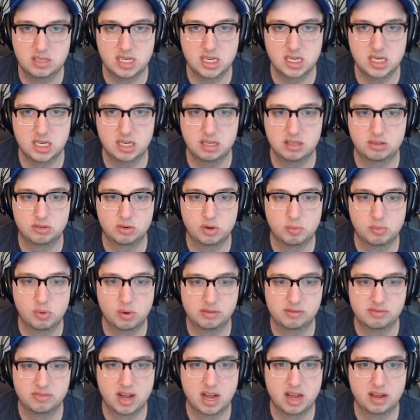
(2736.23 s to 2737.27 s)
D&D
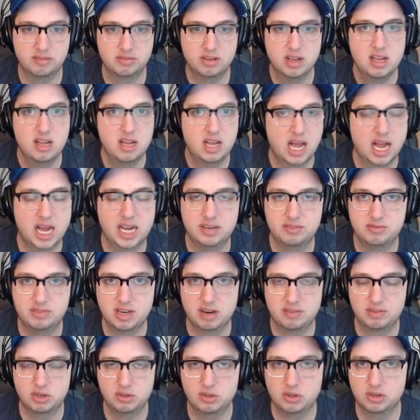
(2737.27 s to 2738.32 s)
3.5. I've
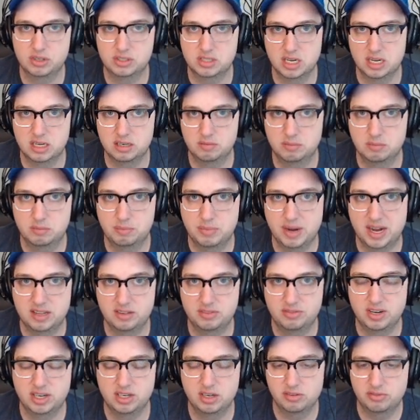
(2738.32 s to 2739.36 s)
never looked at
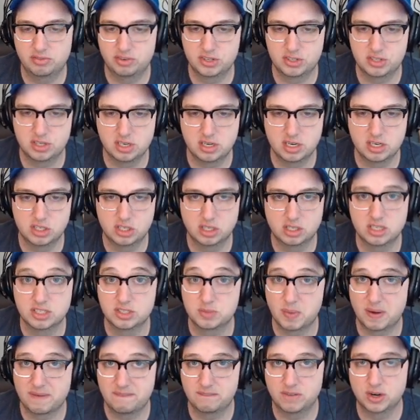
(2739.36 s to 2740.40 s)
Pathfinder 1st edition. This
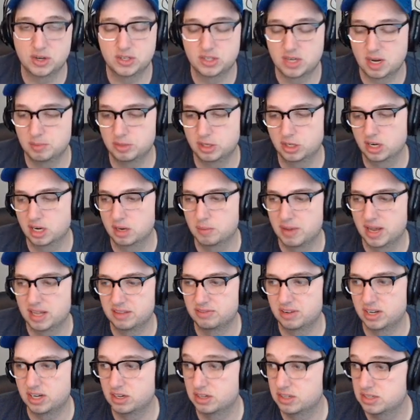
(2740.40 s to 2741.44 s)
is my first time looking at
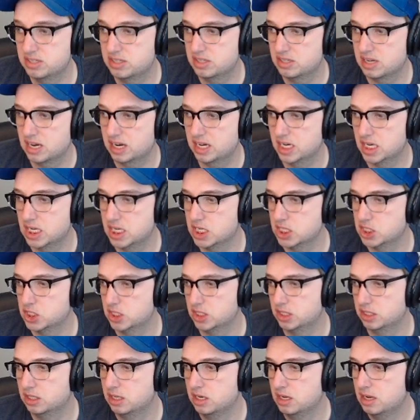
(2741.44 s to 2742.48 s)
Pathfinder 2nd
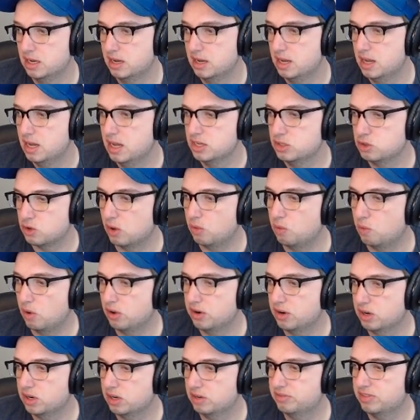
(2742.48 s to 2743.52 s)
edition. So I
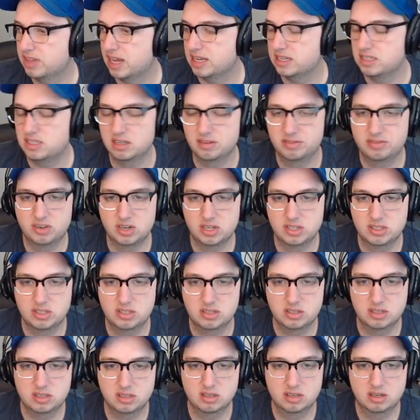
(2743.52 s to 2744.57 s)
wonder if that
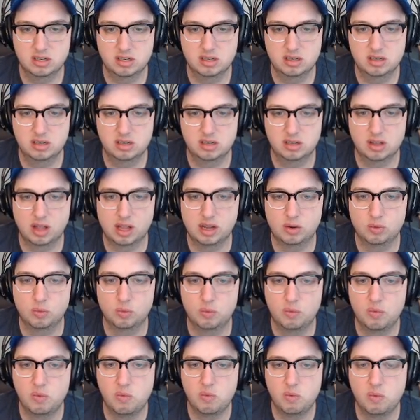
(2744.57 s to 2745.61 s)
difference, like,
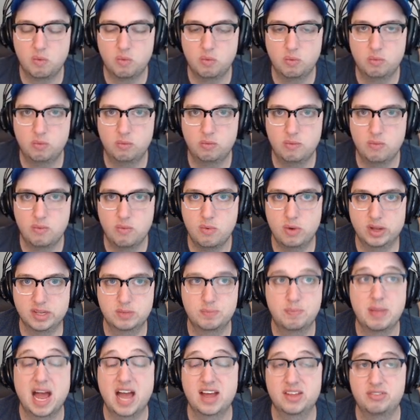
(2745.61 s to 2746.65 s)
was
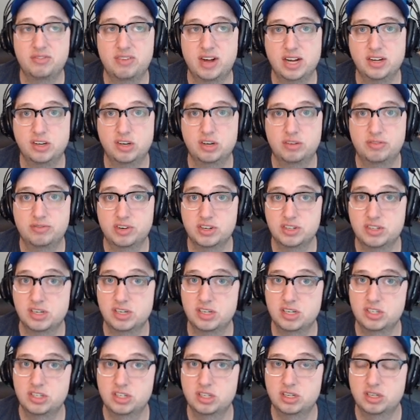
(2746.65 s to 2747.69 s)
Pathfinder 1st
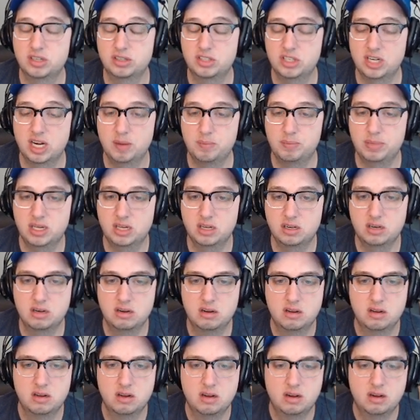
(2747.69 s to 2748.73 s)
edition a champion?
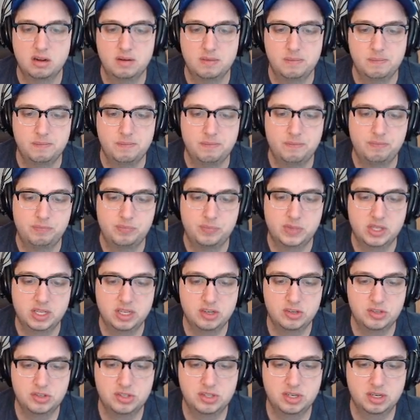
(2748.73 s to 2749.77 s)

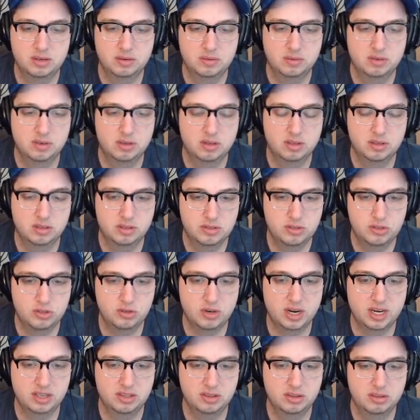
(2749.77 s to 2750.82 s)
Interesting.
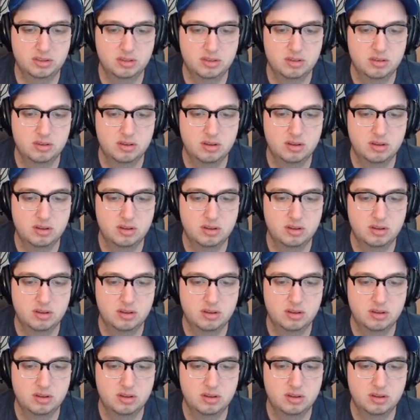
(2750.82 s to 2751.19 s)
Strength,